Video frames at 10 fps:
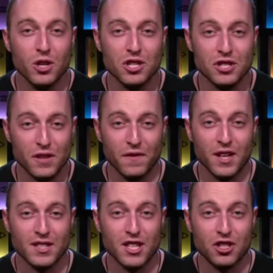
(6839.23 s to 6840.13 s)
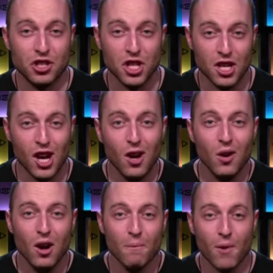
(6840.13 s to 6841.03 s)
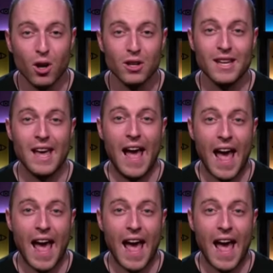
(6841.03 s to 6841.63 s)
We just evicted Gino, Marty,